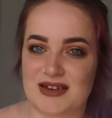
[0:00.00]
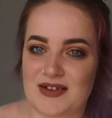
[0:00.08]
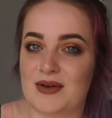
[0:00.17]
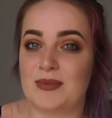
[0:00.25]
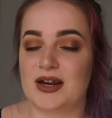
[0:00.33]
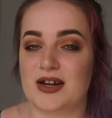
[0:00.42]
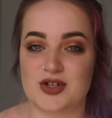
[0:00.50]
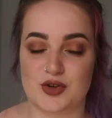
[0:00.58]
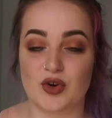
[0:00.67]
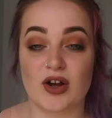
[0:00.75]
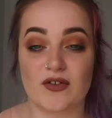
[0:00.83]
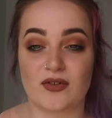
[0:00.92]
if I'm gonna
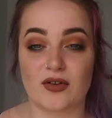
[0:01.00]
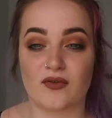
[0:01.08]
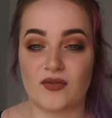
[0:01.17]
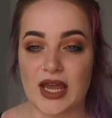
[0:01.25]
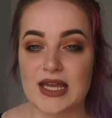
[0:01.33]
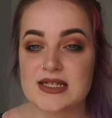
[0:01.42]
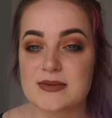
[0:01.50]
do a full face,